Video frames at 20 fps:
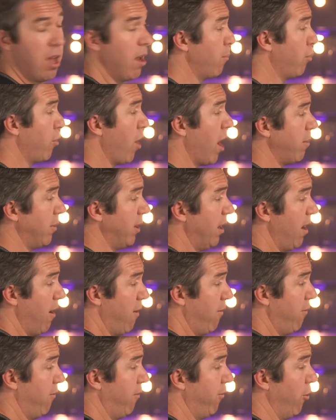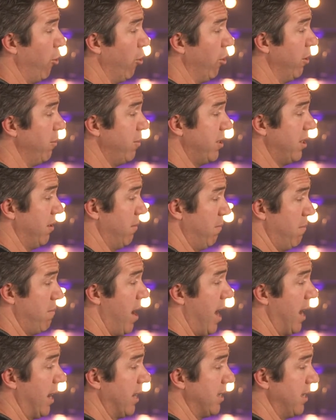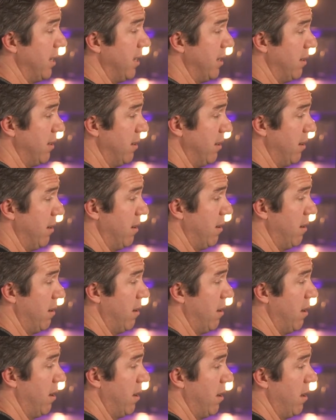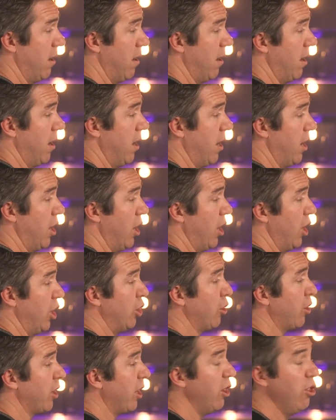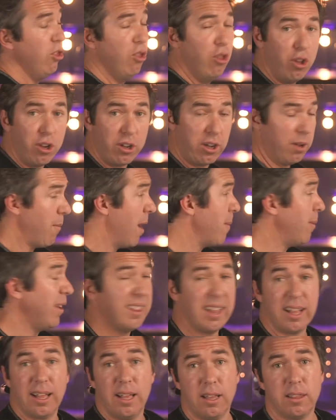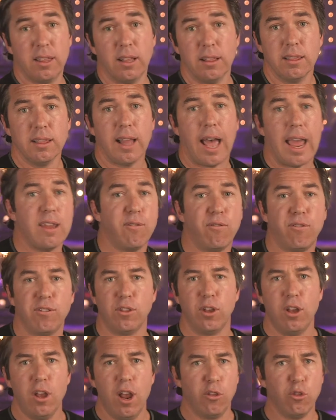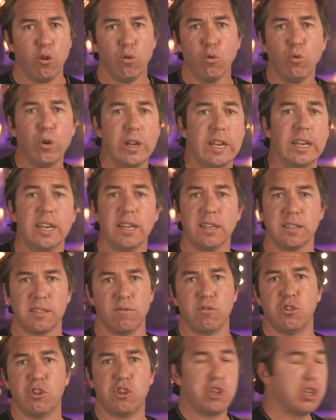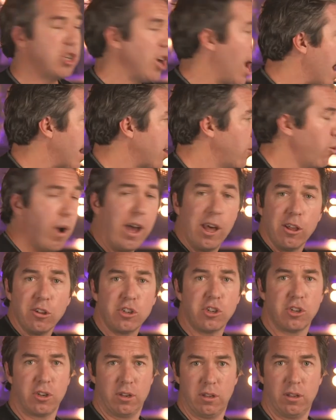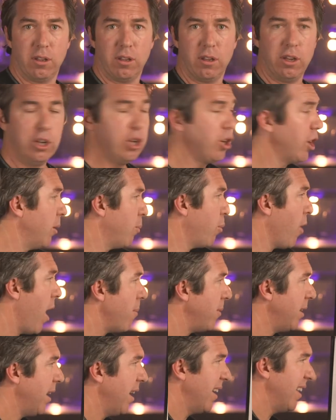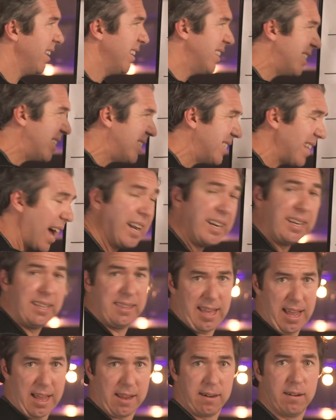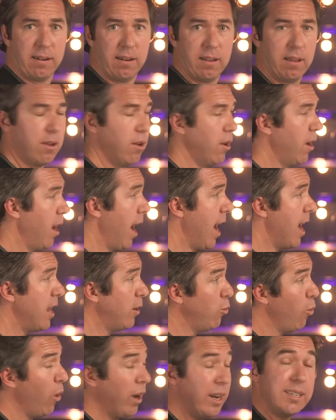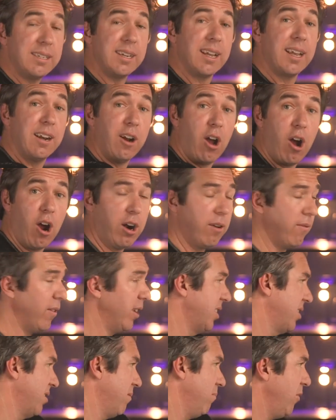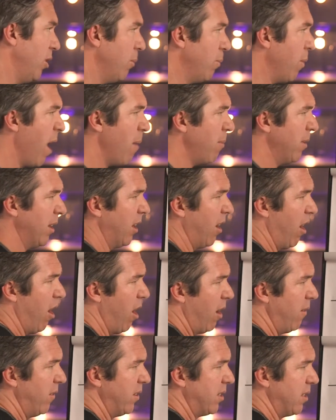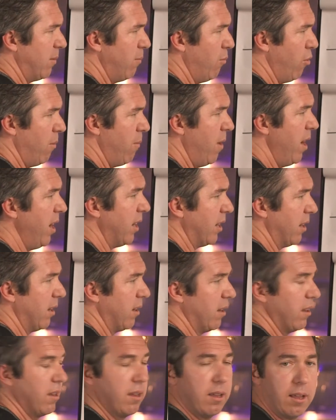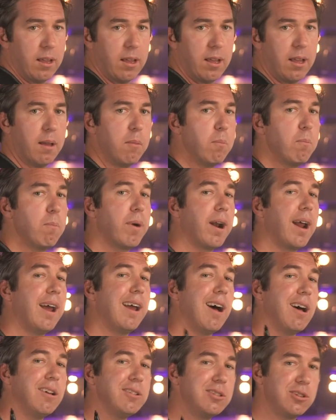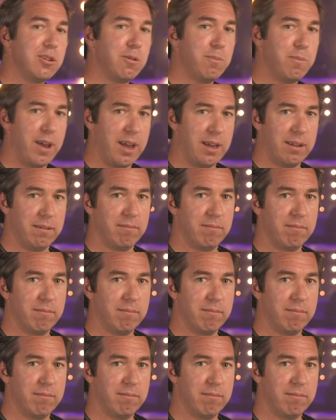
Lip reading: probably Forbes magazine. You're gonna look, maybe the life and the readings of Jack Welch. You're gonna probably study that. And what is it gonna harvest? You're probably gonna harvest some more money. But I also bet